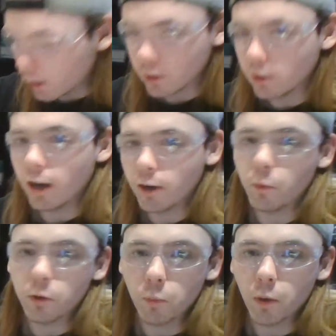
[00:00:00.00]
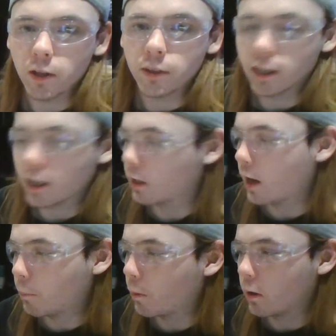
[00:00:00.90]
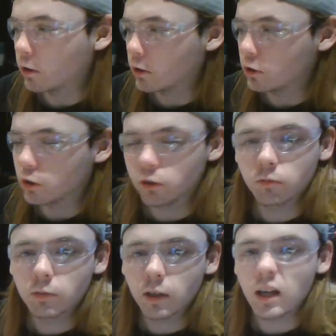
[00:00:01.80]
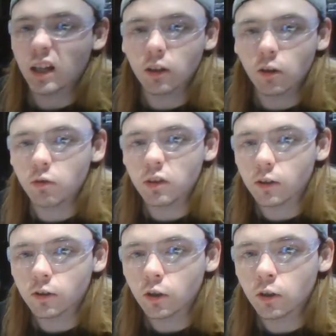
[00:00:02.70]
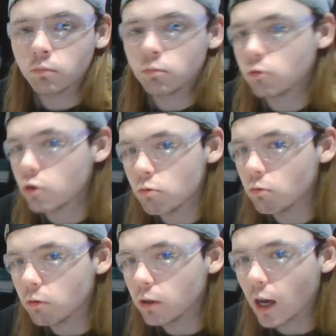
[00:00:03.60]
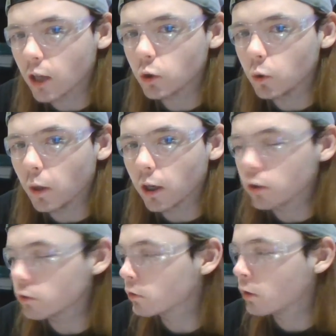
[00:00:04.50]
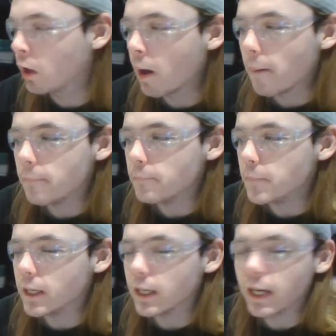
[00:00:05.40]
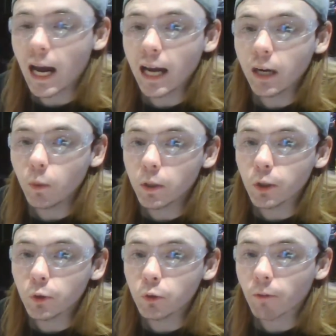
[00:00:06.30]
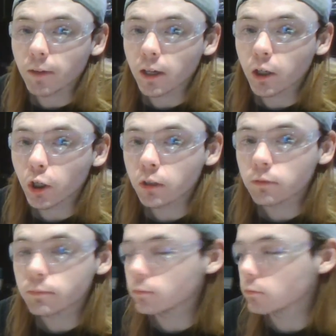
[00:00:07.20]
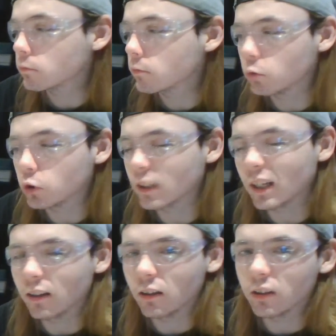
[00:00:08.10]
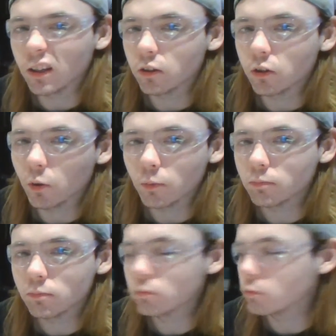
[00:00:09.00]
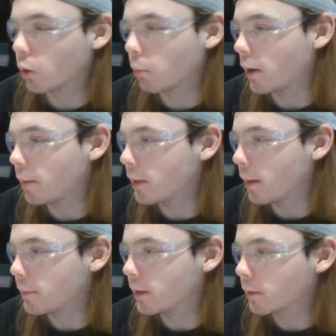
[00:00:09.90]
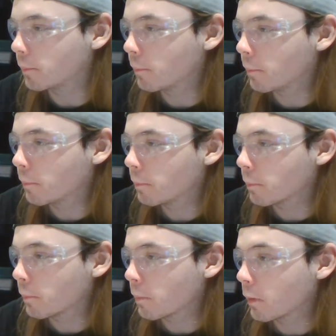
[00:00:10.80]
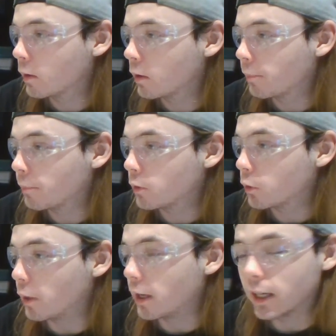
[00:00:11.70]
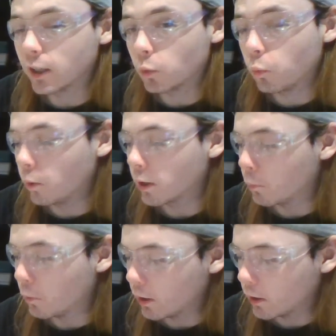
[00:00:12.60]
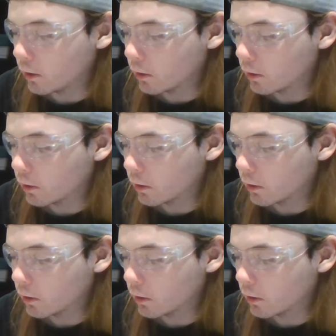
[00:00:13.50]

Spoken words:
Yeah, I know what you're probably thinking. I probably could have just connected the resistor to the actual wires, but I don't want to lose a finger. I'm just kidding. These things don't pop that big. So we're hitting 21.